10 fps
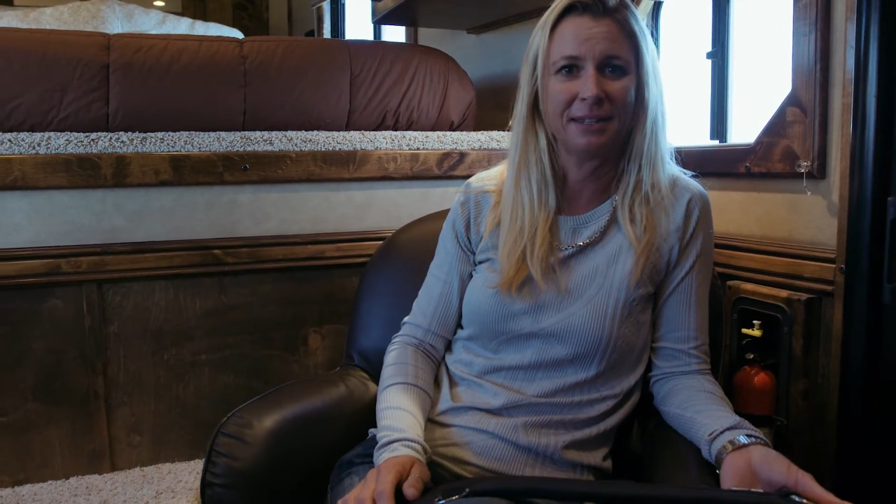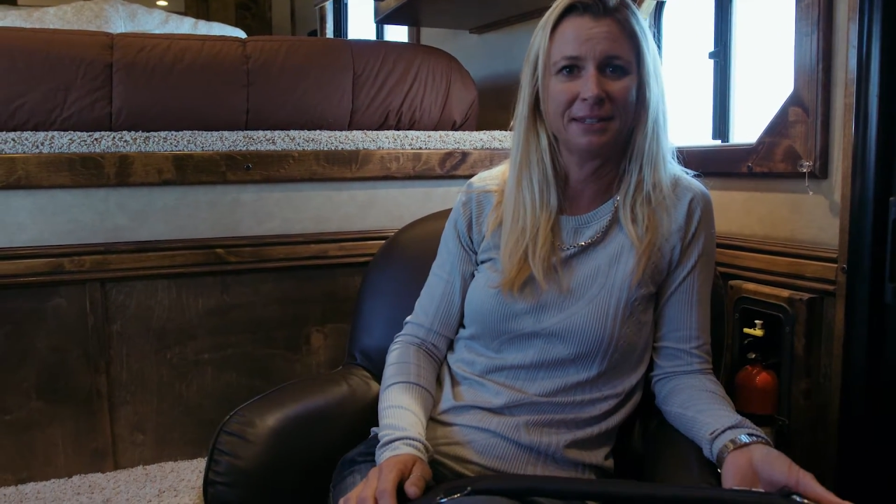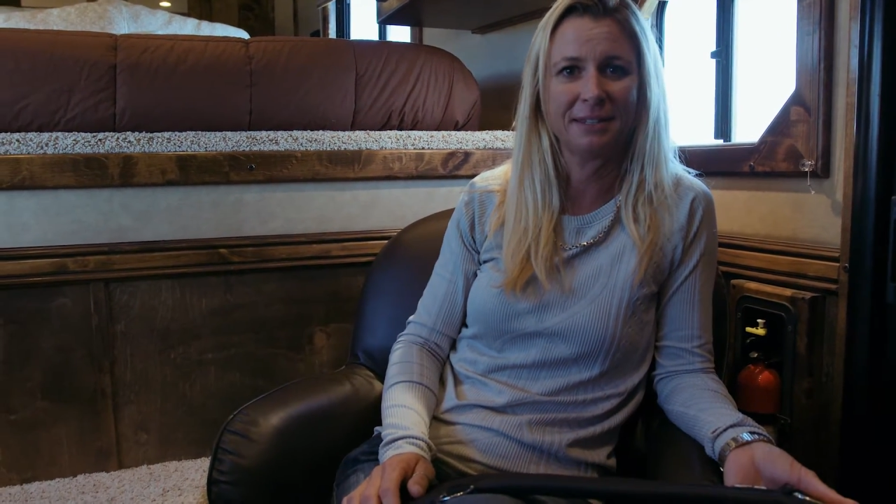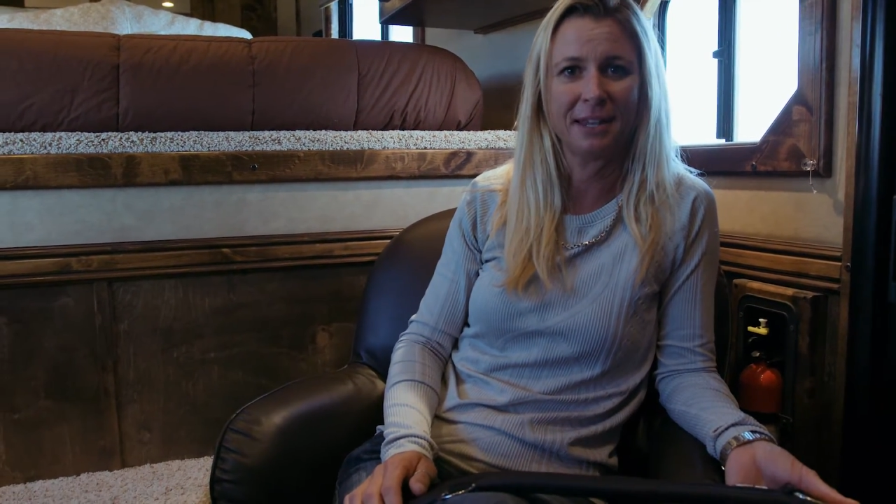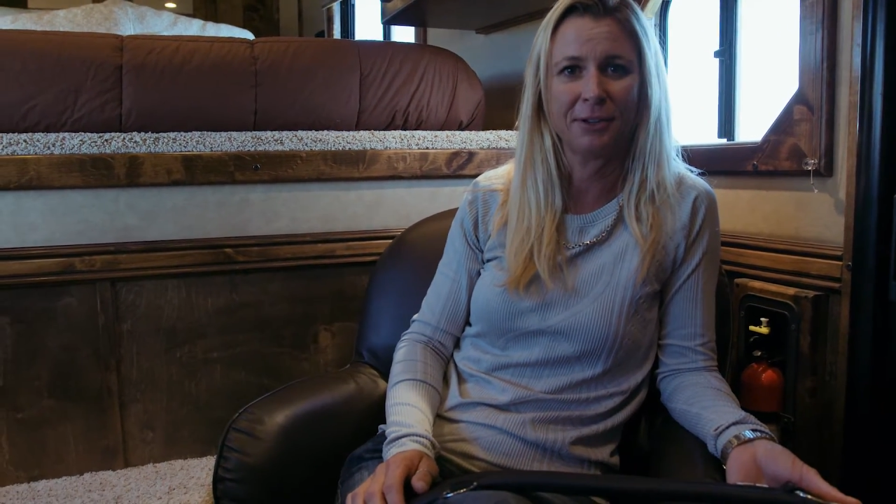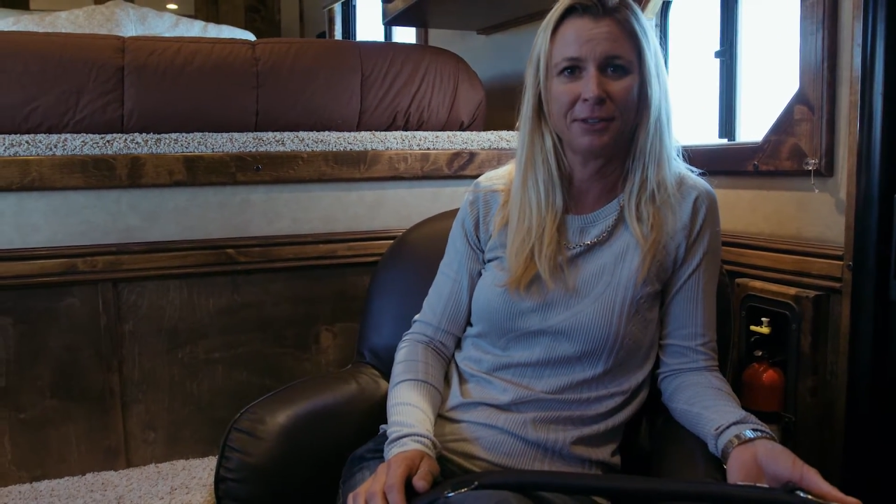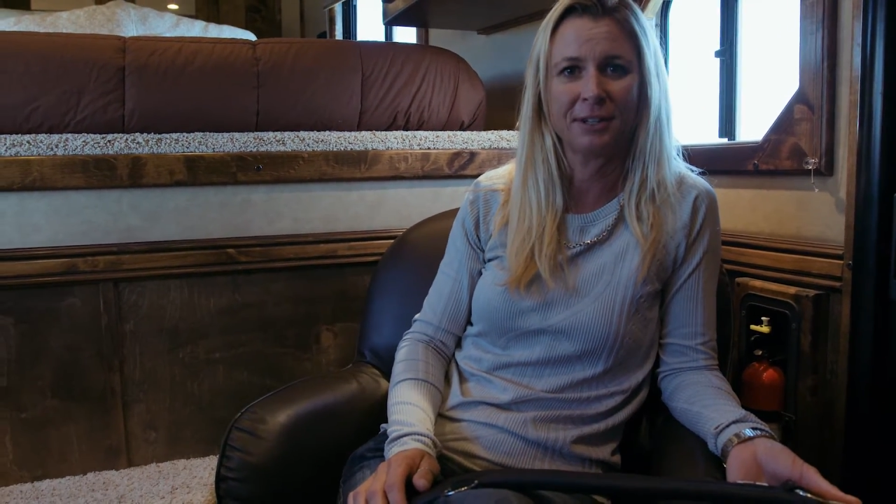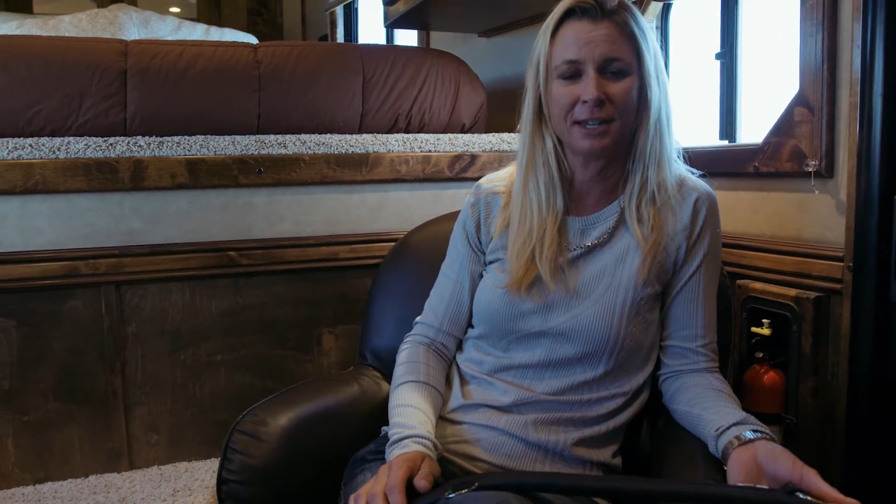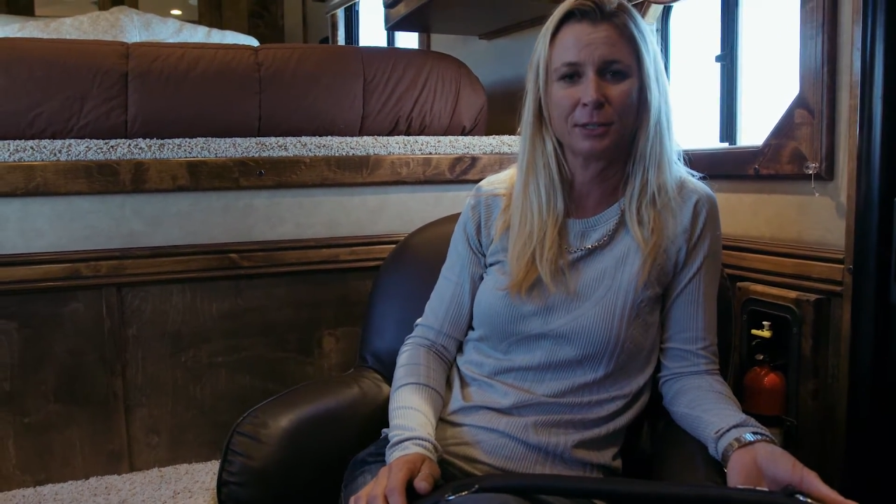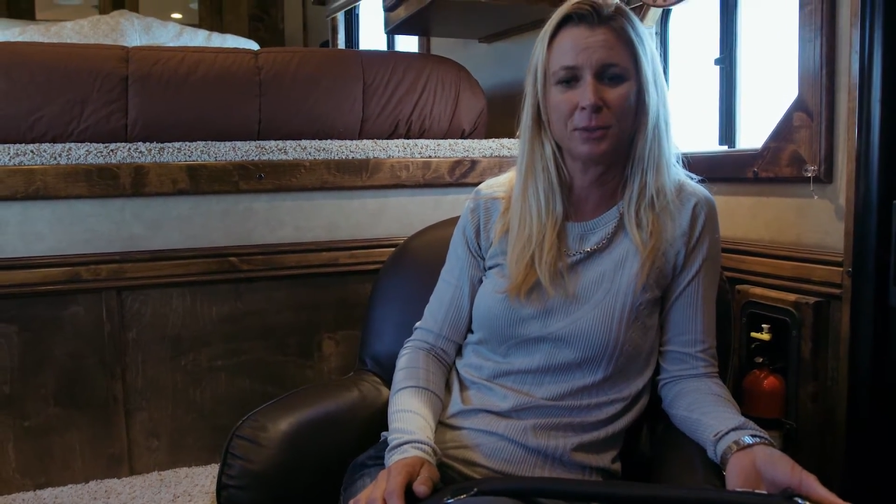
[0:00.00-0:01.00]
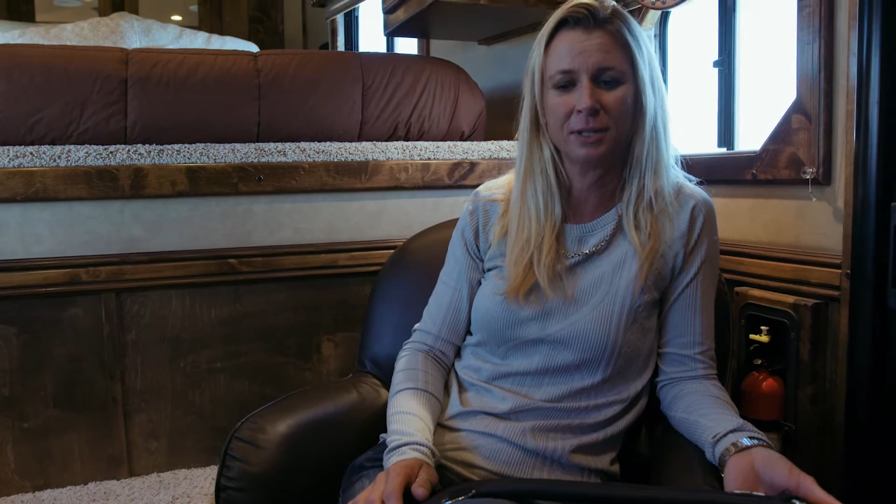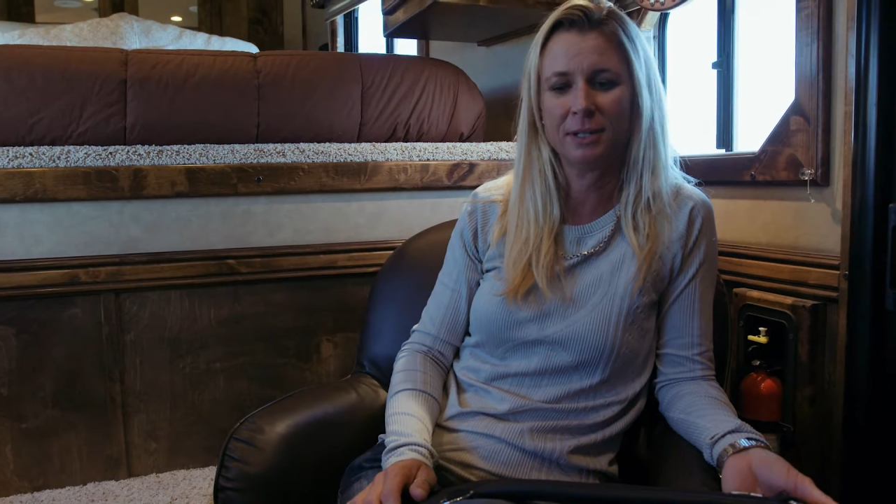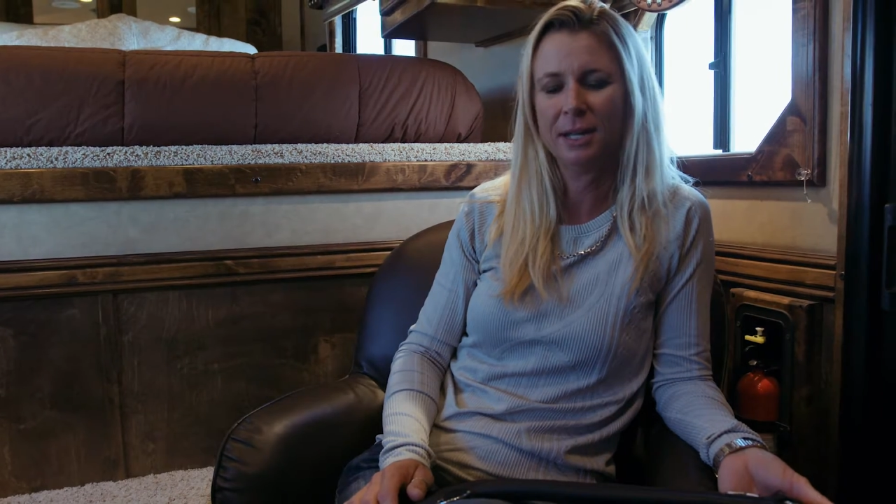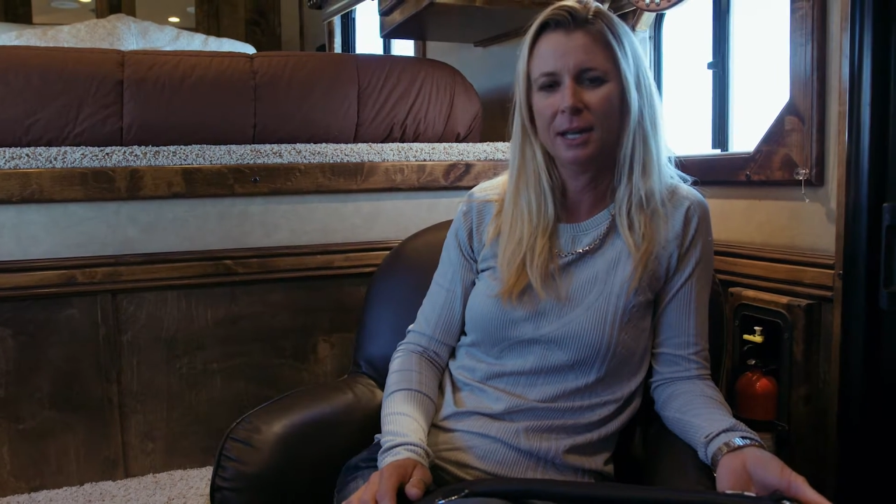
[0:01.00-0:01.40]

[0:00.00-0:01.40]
saddle the next one.